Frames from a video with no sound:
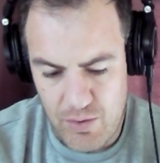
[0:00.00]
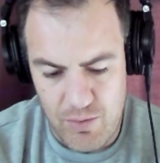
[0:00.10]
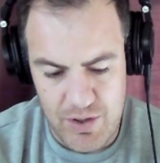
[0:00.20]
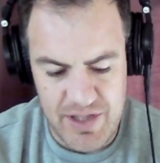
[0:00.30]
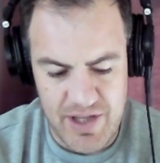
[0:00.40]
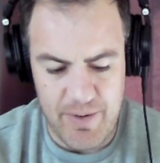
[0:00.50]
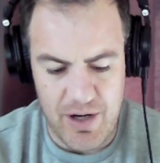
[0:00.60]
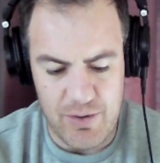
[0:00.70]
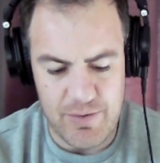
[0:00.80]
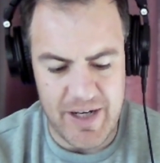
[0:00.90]
We're into the
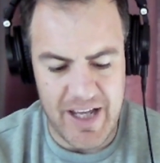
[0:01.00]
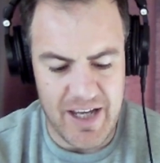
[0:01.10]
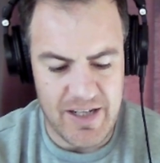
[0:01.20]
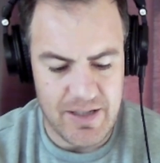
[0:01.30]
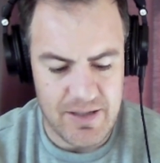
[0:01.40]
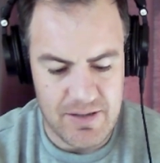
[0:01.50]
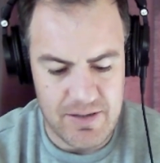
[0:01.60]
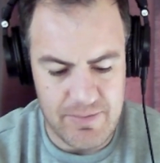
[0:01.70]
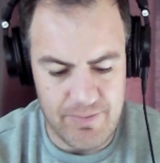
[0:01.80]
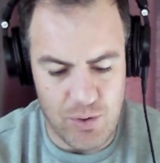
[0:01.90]
penultimate head.
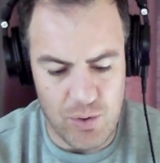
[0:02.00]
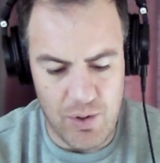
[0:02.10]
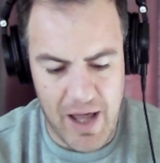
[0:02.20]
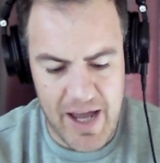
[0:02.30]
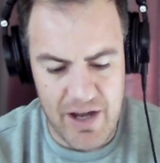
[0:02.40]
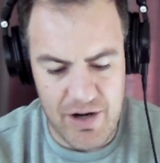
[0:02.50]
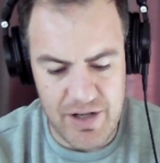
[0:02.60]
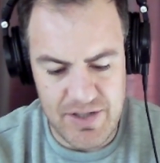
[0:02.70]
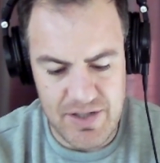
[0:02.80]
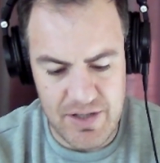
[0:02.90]
Paul A.
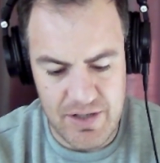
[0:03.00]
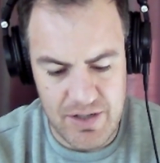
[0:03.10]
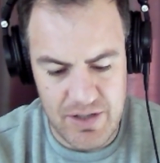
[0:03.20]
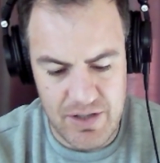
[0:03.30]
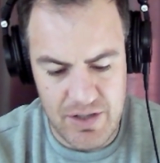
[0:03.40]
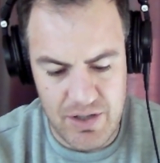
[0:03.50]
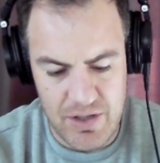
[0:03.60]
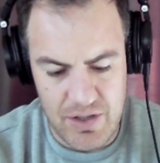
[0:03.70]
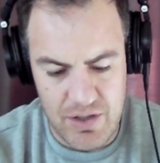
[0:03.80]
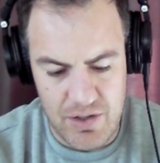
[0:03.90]
Ernest.
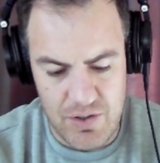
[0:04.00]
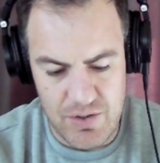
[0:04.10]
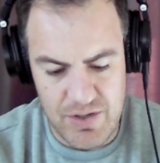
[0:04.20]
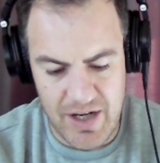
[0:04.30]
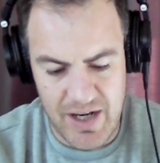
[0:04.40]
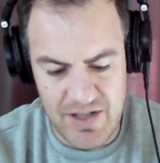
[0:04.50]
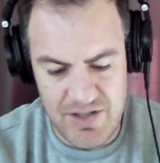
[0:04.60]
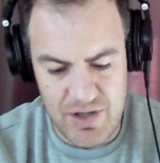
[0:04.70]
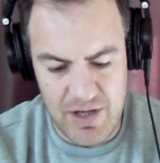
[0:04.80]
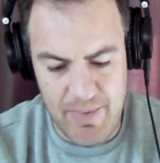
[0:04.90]
Utahina
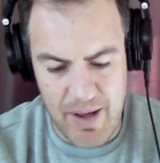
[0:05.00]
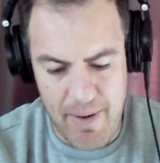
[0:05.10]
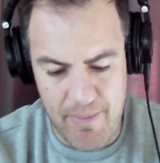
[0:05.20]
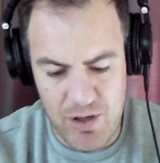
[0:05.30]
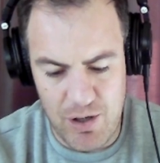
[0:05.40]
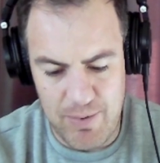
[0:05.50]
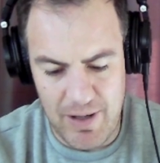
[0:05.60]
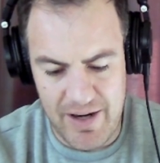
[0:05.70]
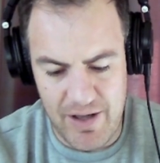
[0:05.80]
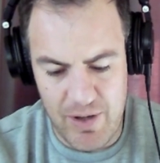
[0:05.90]
Stream, Mamaku
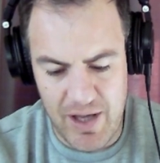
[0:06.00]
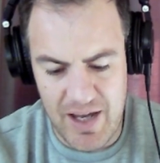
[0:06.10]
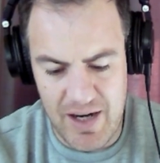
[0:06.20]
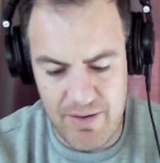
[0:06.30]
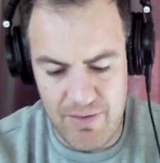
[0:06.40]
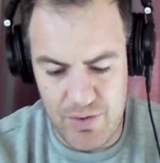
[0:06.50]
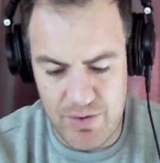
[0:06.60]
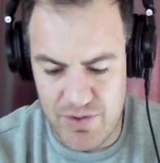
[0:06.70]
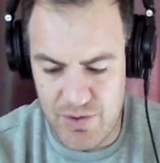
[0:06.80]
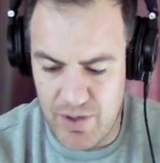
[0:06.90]
Plateau again,
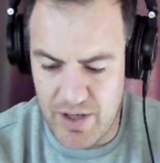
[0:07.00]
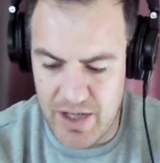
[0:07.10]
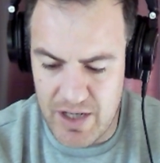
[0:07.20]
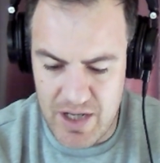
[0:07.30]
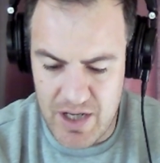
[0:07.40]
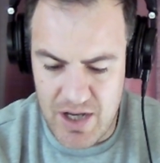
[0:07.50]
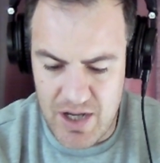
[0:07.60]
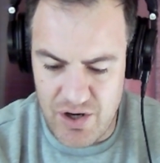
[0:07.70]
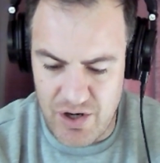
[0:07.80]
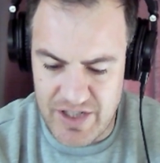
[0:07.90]
Rotorua,
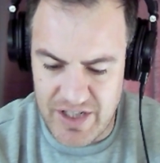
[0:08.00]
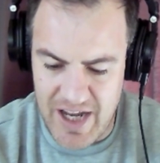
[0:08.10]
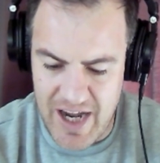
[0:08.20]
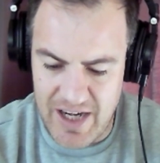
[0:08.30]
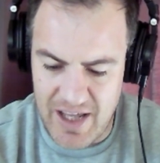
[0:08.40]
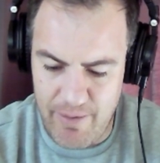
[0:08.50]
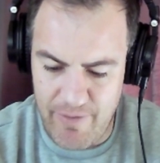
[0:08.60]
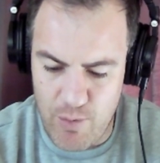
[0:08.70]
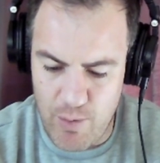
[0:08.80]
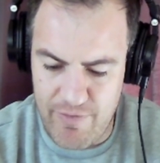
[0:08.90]
1980.
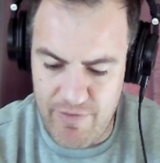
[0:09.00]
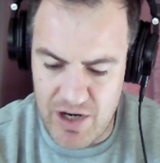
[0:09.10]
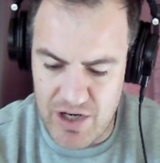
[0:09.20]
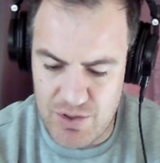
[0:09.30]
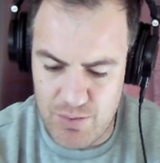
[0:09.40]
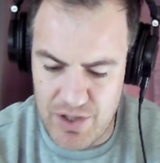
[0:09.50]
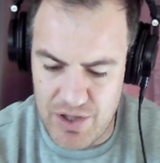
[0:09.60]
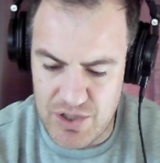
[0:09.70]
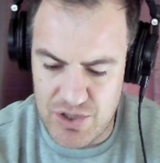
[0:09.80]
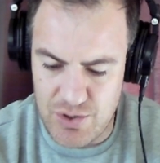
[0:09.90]
Before we finish
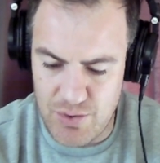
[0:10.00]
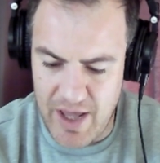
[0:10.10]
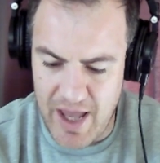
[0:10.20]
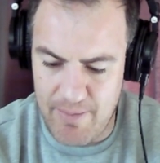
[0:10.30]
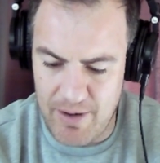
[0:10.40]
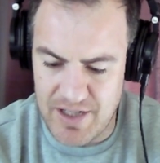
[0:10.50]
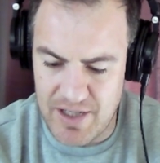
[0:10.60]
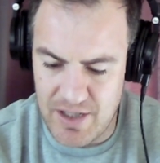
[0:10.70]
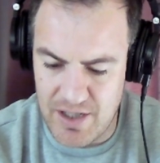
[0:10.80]
with Stuart Hamlet.